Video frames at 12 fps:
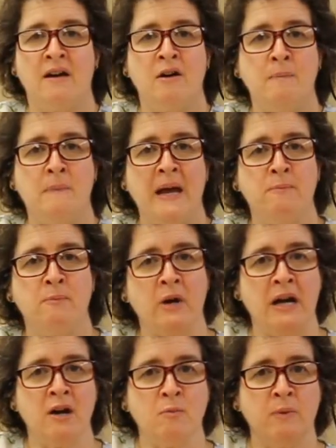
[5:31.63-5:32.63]
He saw a
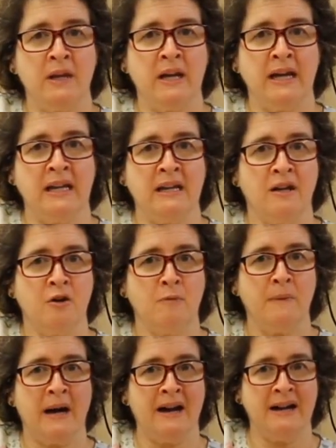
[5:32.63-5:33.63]
paper
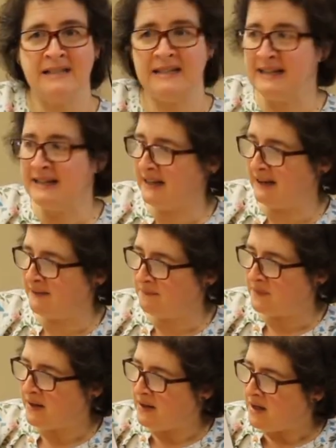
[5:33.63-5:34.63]
airplane go by,
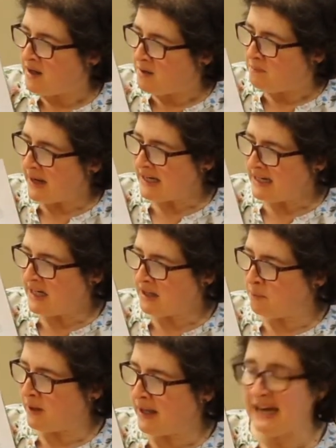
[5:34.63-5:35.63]
didn't he?
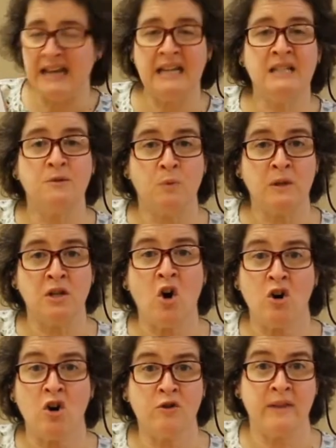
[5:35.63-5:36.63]
Making
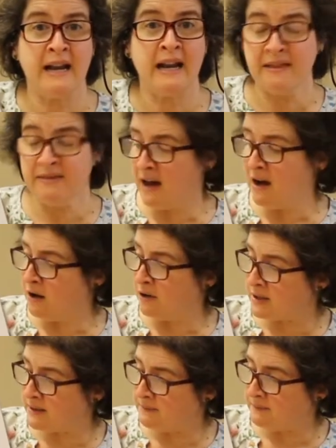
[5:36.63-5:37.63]
planes was harder than I
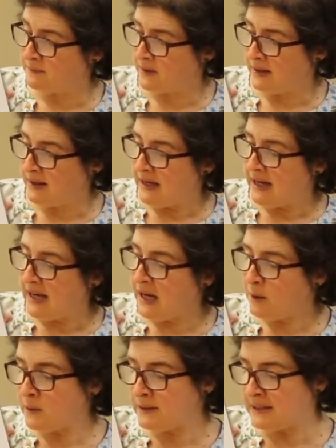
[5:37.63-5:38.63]
thought.
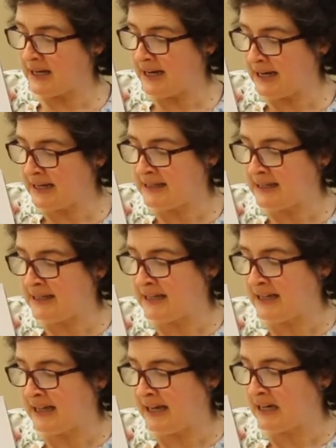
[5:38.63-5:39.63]
It was
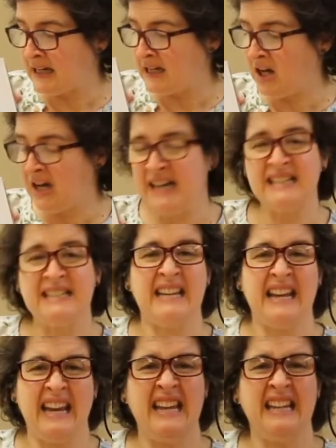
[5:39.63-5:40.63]
easy to get
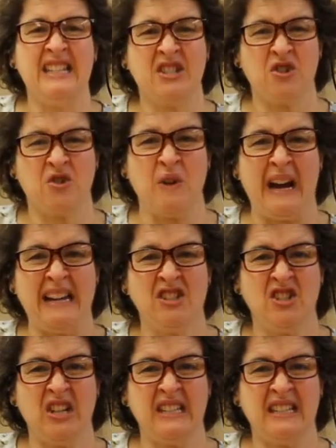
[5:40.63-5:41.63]
cuts and
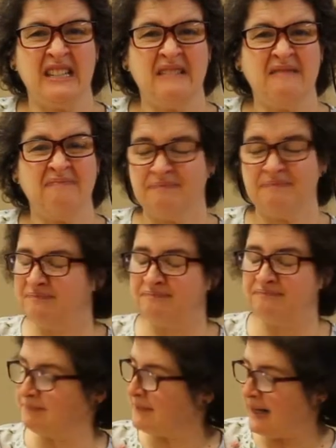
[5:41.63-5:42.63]
scratches.
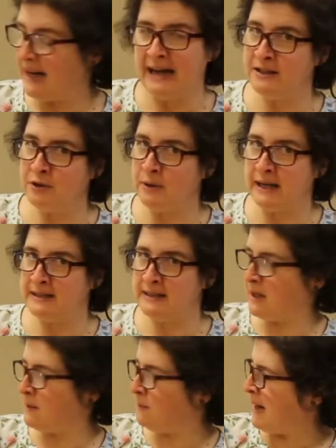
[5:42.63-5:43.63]
I
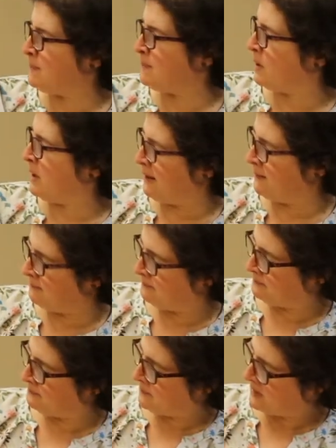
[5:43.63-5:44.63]
do hate to get a paper
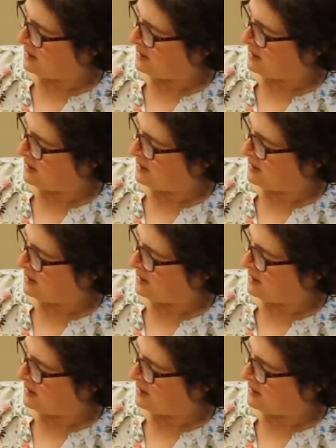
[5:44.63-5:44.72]
cut.